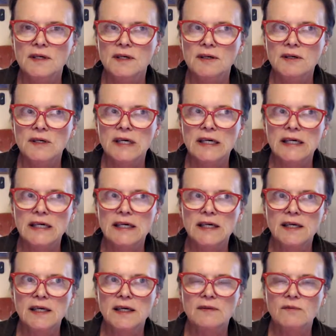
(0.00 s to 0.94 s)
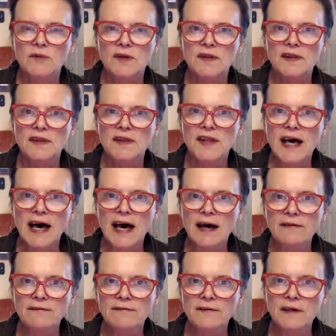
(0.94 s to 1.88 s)
Okay. And when
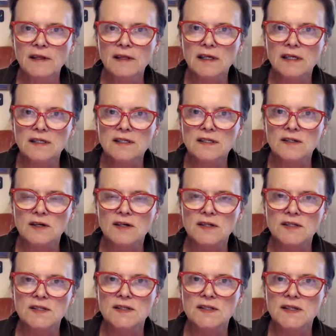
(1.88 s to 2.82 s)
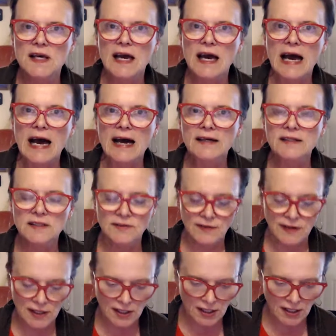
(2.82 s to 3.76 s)
that feeling starts
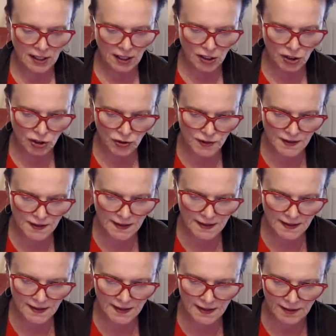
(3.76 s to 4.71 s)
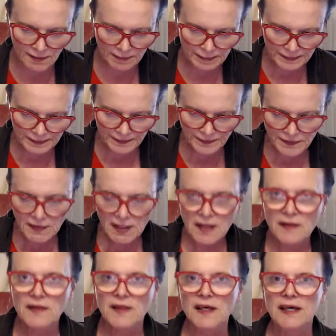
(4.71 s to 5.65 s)
activating in your system,
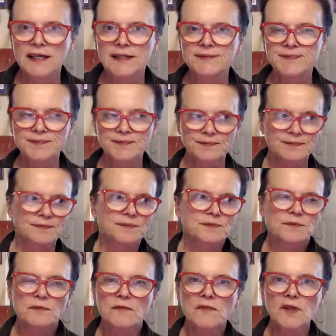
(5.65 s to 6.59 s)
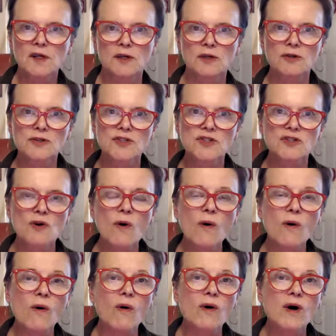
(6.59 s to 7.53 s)
then your
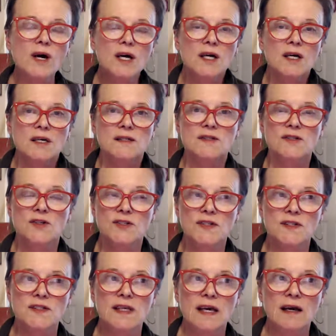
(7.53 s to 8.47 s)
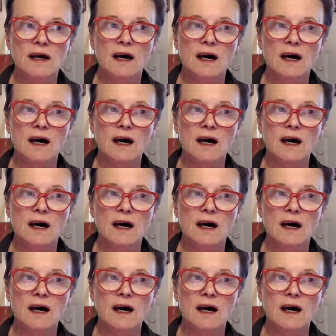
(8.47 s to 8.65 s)
soul starts to say,